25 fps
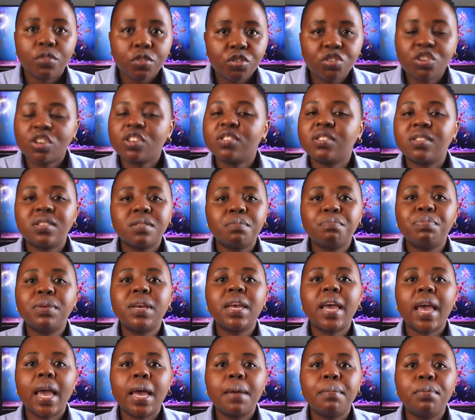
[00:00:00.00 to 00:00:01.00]
just
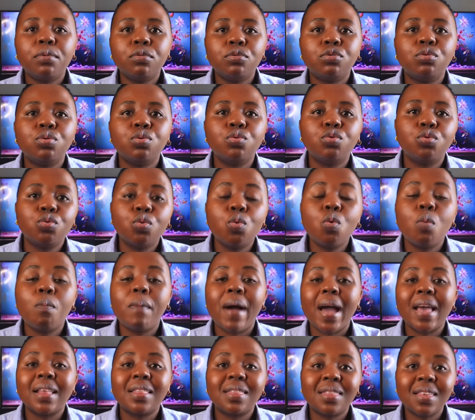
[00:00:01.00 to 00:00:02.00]
be able to do
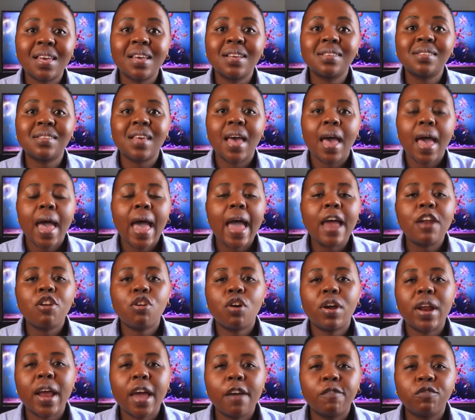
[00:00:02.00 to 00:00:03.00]
my things and
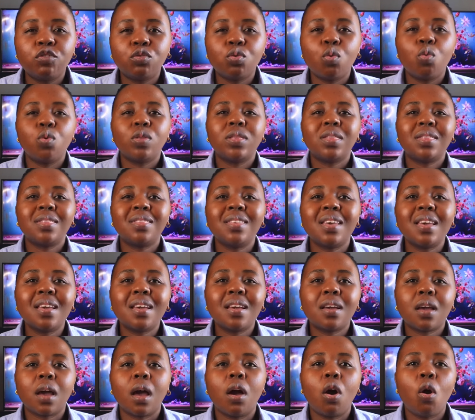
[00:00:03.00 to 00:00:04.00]
not have to
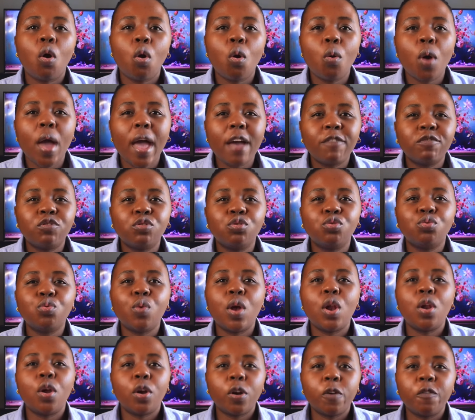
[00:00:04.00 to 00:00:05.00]
think or have to do
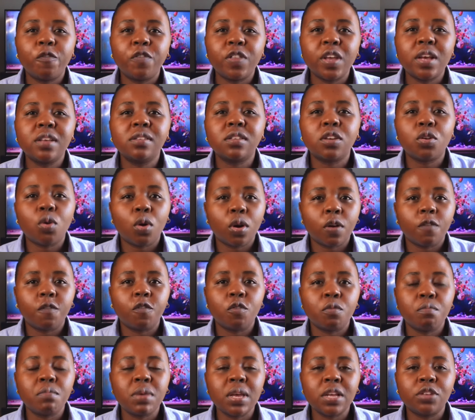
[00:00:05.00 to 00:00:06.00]
a lot of things in order
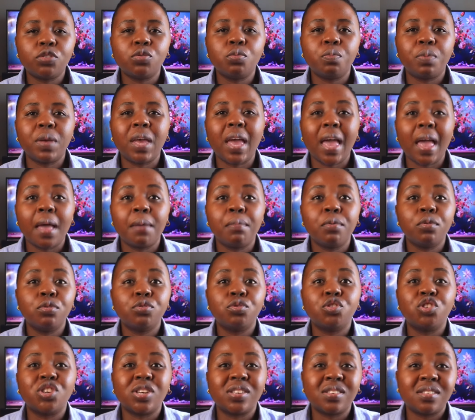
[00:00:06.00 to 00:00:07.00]
for me to be able
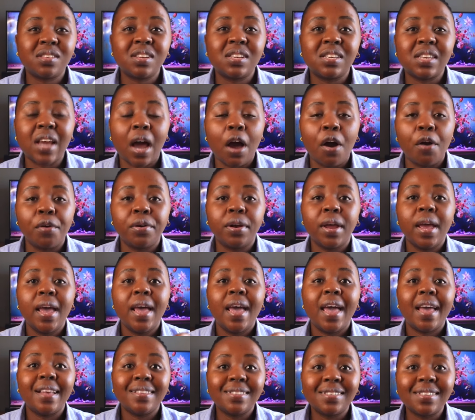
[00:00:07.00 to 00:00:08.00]
to just sit down
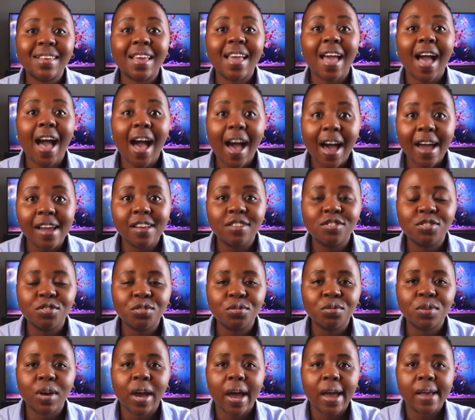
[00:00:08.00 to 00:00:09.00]
and say hi to
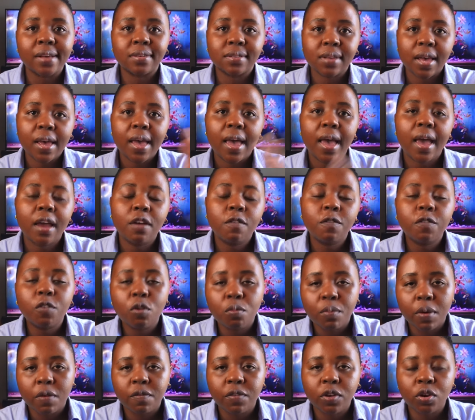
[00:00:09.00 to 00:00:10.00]
you guys and
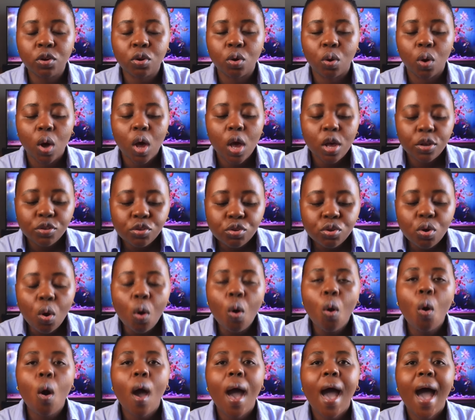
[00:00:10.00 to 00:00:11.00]
film a video.
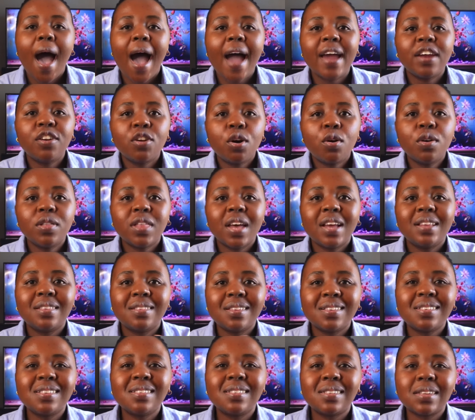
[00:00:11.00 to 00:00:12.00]
So I know
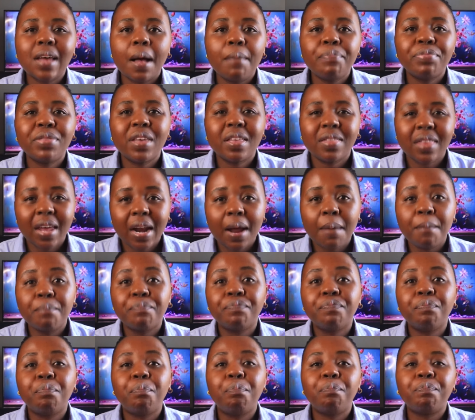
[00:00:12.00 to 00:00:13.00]
that this is something that
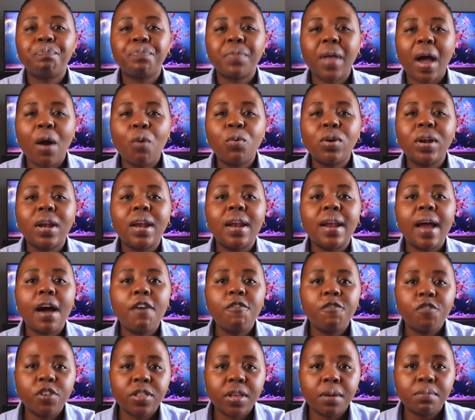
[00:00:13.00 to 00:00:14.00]
I'm I would
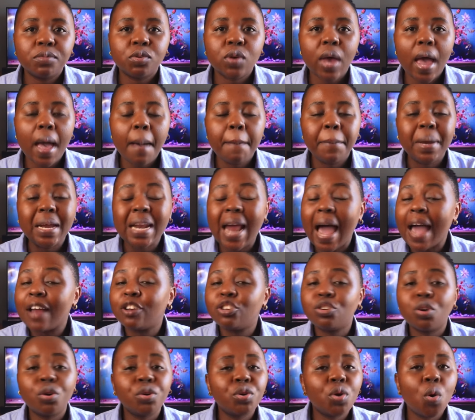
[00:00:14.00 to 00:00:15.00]
love for them to happen. I
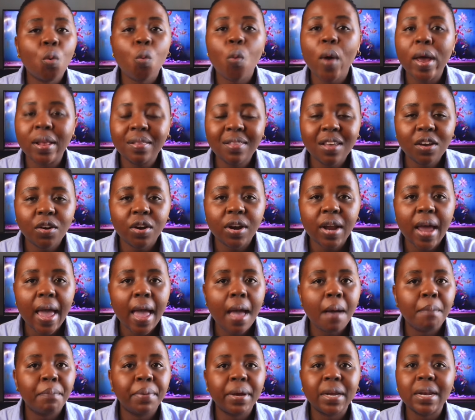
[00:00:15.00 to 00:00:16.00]
don't know when they're going to
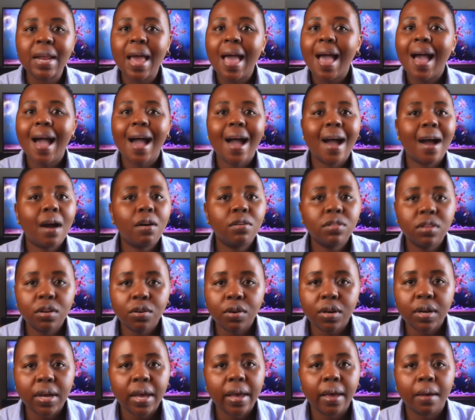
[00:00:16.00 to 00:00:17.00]
happen, how they're
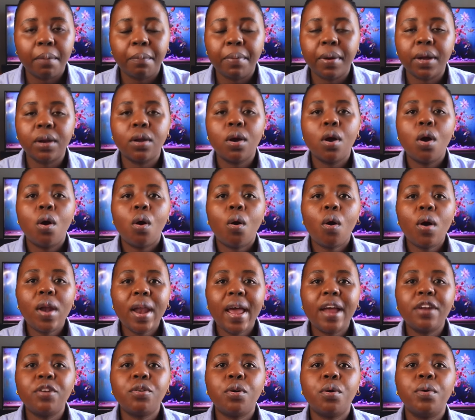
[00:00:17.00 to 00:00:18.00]
going to happen. All
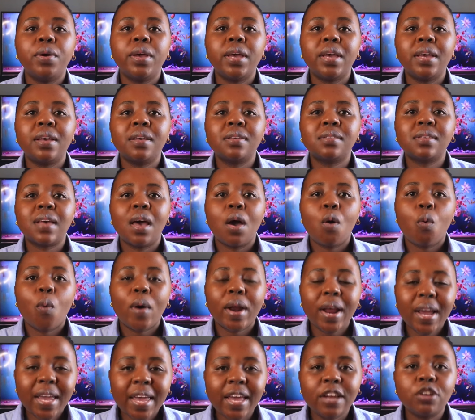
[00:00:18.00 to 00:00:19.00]
I know is
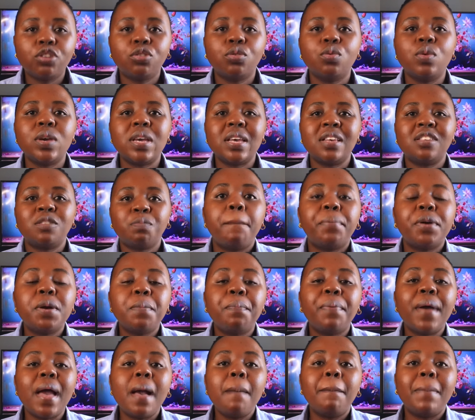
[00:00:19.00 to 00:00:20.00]
what I can do is
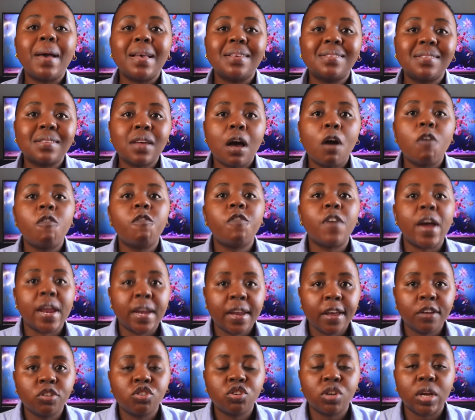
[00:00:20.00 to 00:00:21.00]
prepare myself
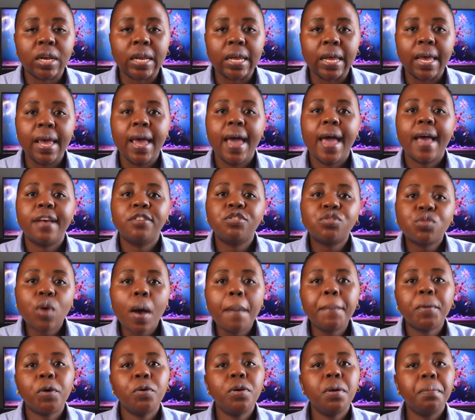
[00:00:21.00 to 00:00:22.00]
financially. And so
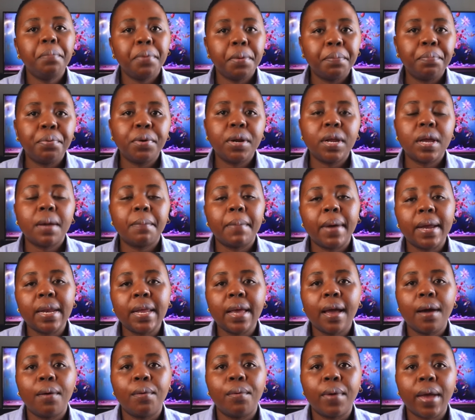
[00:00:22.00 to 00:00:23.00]
I'm going to be putting
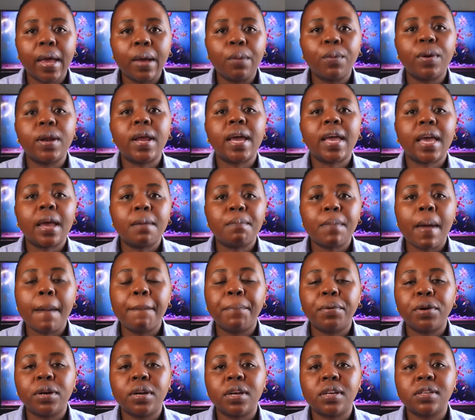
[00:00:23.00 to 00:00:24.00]
money away when I get my
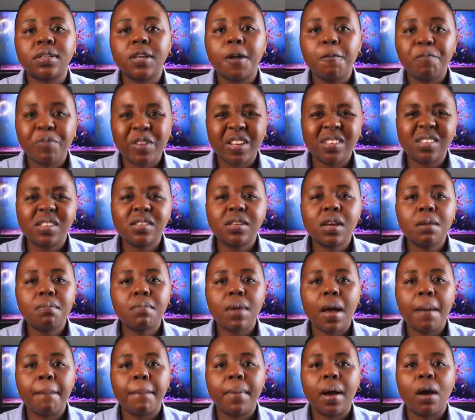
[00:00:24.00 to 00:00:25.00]
bonus, a certain
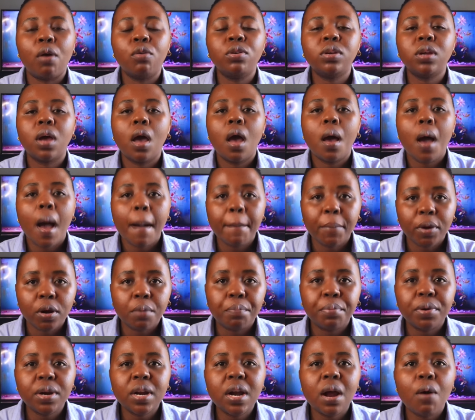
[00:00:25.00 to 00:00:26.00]
amount. I'm going to
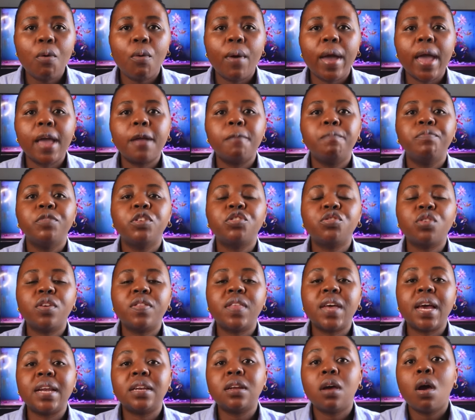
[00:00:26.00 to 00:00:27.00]
put it away so
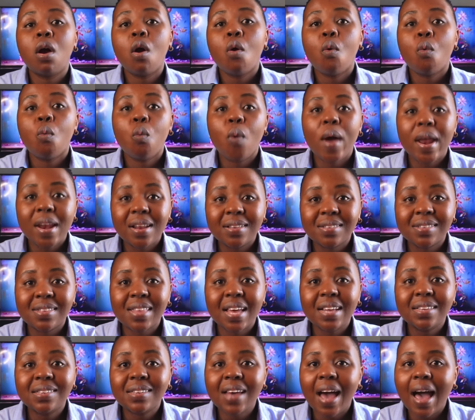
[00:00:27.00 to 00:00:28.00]
that when it's
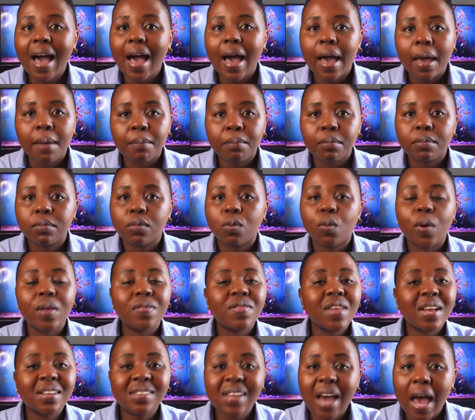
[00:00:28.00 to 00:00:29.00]
that time,
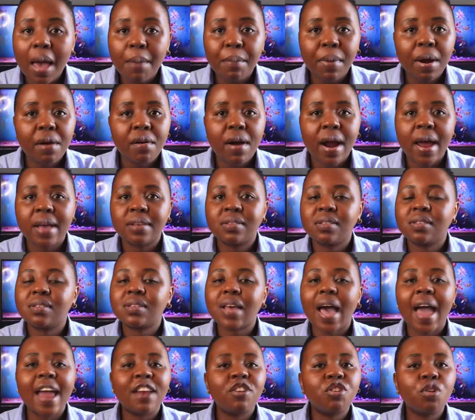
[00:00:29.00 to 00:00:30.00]
when that time
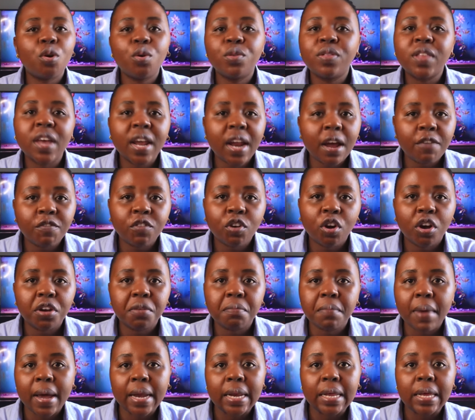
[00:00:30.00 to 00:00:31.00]
arises, I know that I've
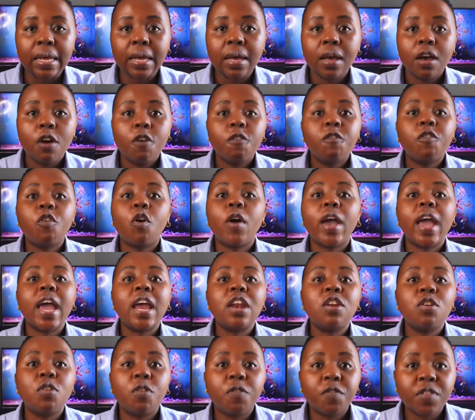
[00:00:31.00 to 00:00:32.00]
got money for
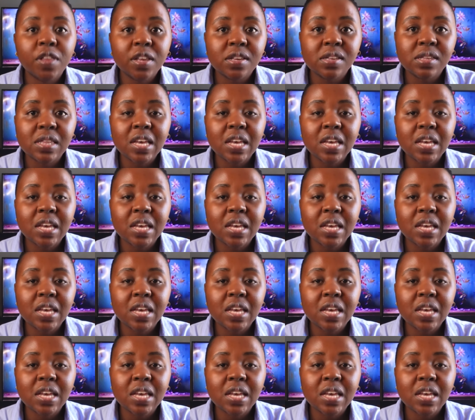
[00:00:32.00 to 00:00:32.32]
any of these